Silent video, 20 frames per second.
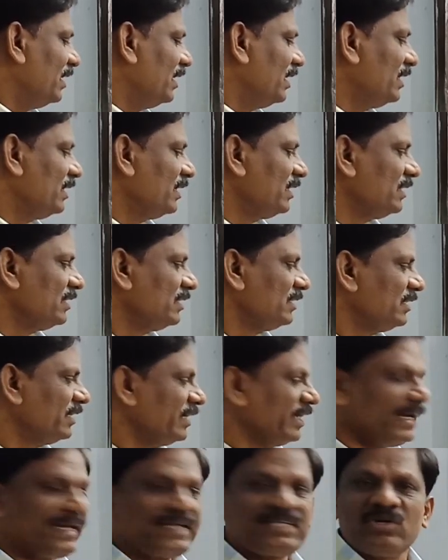
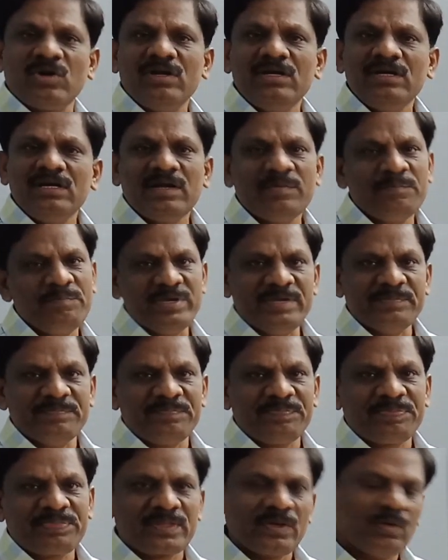electron beam.
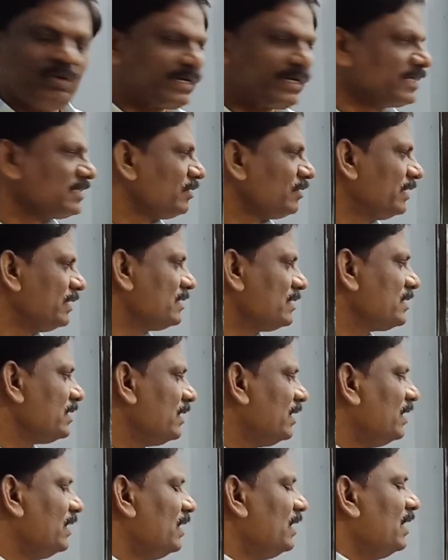Okay, students?
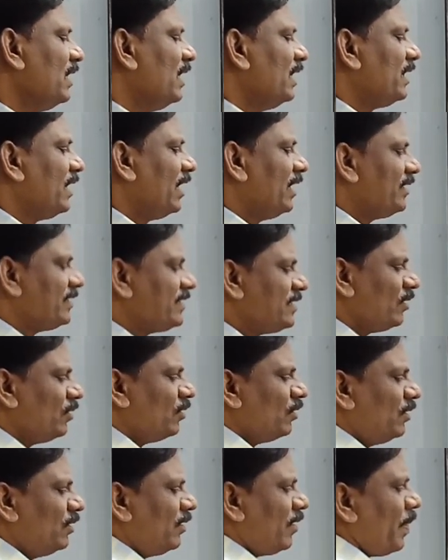And
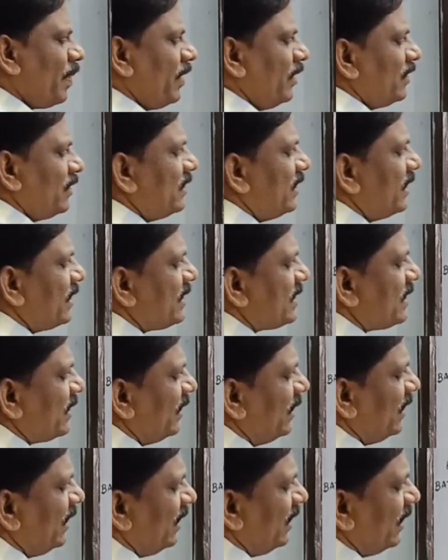also, this
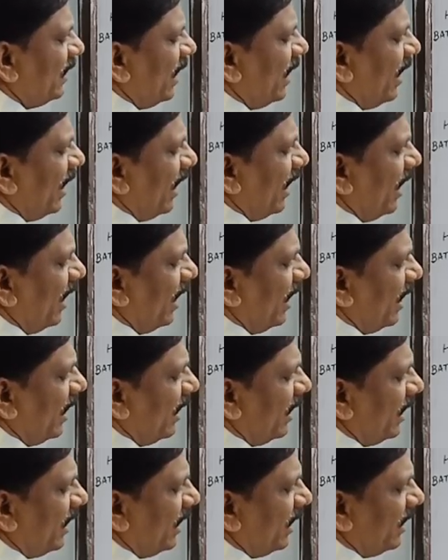
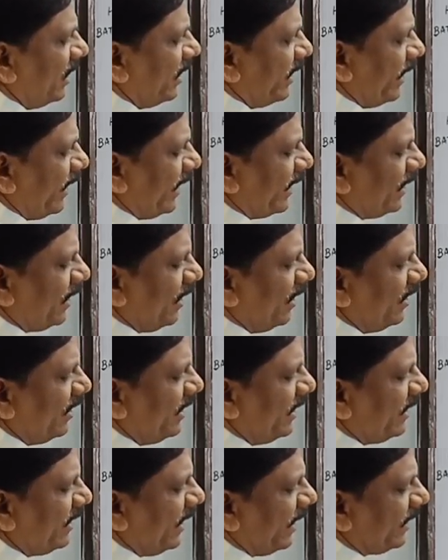electron
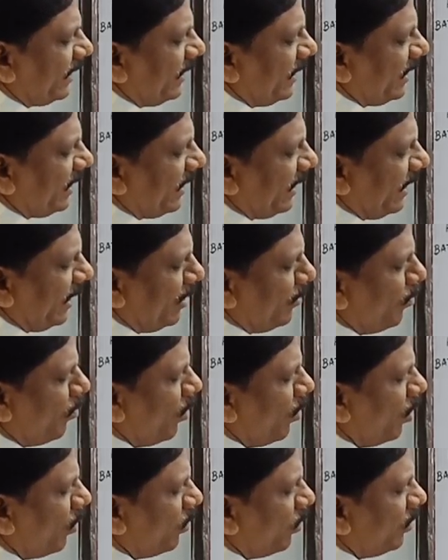detector can
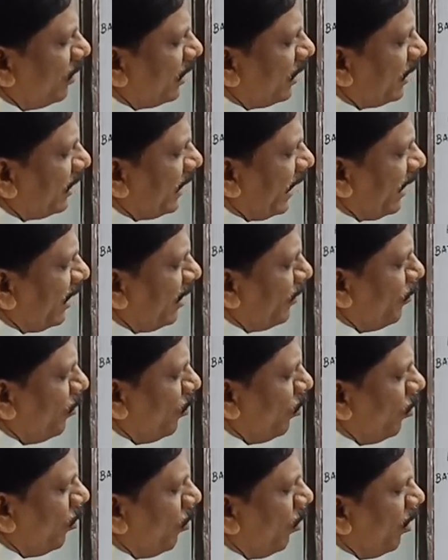move
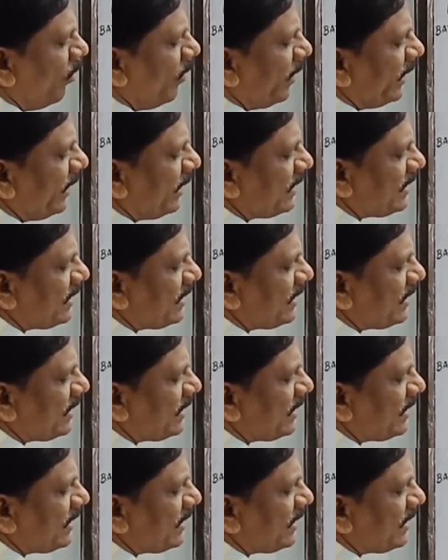over a